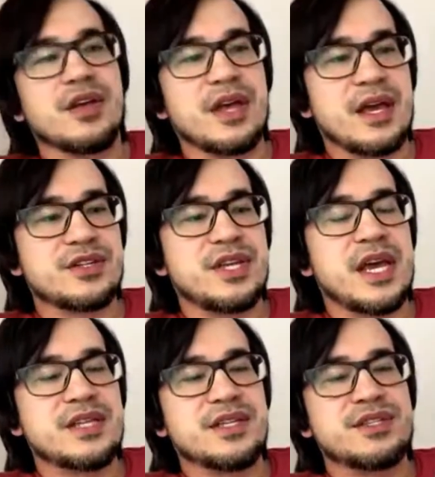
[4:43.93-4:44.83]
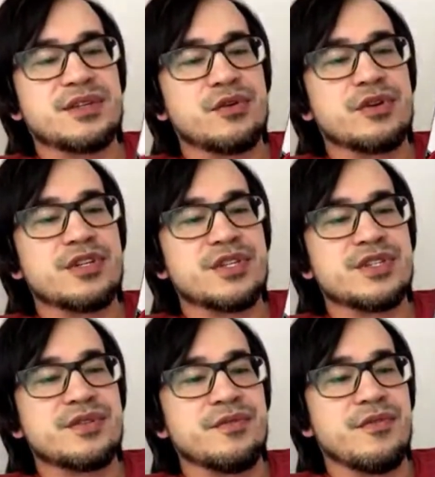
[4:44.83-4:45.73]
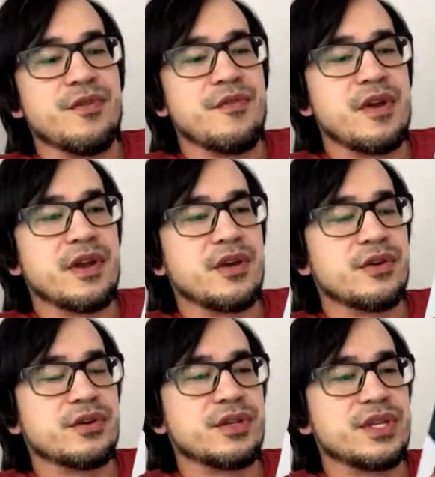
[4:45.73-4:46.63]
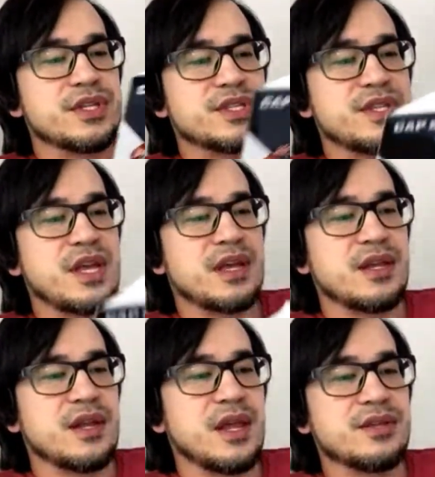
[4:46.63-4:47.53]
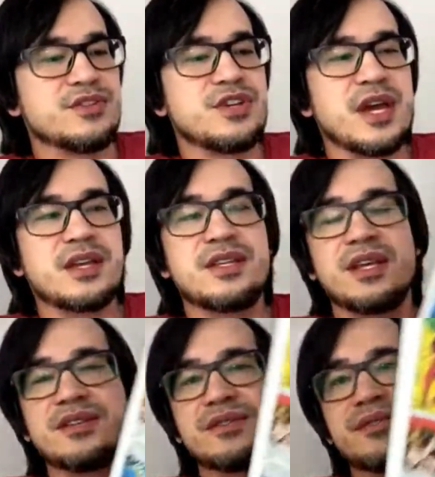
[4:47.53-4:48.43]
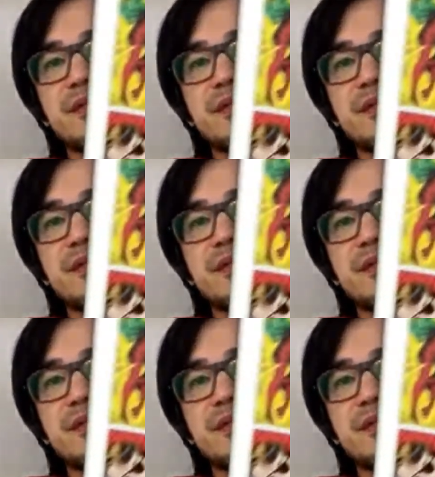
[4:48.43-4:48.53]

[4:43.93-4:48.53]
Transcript: actually has its origins in the very early Stan and Jack days of